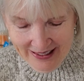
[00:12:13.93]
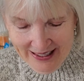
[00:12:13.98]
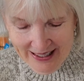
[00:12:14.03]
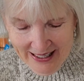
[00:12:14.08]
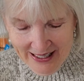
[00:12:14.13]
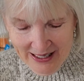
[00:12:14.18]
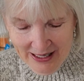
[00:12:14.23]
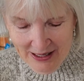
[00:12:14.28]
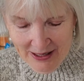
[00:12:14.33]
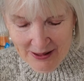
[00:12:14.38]

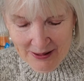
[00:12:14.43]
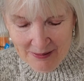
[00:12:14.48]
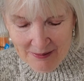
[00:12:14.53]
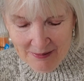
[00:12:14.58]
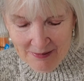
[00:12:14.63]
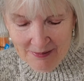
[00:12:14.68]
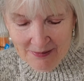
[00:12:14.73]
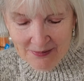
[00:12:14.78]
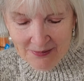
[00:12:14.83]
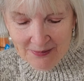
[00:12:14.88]

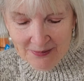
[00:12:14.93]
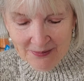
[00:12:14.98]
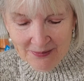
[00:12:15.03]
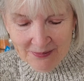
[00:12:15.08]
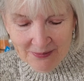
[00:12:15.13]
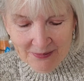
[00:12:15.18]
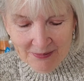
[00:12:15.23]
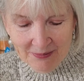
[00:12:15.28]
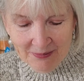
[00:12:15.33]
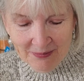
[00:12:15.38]
And
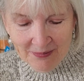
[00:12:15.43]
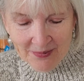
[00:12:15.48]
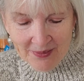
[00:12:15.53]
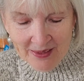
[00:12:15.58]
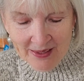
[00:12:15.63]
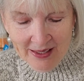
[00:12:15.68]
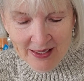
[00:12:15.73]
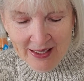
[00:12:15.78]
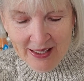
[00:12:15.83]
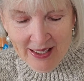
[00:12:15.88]

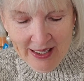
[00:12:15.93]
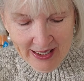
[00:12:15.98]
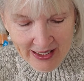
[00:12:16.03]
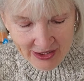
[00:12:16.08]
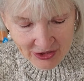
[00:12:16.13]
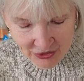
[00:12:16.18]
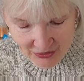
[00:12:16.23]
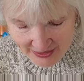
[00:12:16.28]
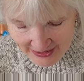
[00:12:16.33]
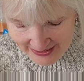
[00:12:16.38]

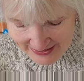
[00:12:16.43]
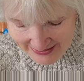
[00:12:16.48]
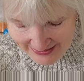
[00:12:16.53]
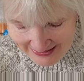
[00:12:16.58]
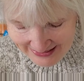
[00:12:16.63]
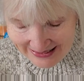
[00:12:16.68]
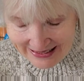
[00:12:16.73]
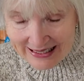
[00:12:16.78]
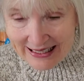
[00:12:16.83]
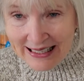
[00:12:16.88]
you get
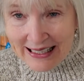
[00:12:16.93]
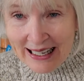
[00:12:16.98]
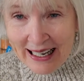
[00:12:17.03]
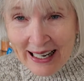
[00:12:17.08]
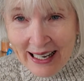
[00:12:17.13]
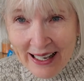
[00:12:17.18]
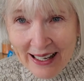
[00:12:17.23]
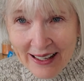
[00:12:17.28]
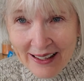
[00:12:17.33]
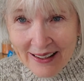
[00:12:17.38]

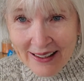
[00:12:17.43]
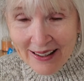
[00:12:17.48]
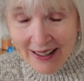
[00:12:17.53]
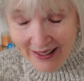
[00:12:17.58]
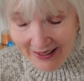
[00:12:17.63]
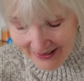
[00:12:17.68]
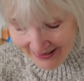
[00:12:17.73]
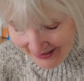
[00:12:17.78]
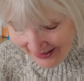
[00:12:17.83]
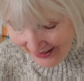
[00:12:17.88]
10,
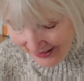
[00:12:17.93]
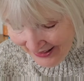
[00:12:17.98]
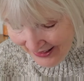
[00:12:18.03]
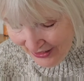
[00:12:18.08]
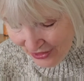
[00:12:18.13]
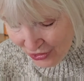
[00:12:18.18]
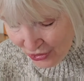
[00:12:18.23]
I think, and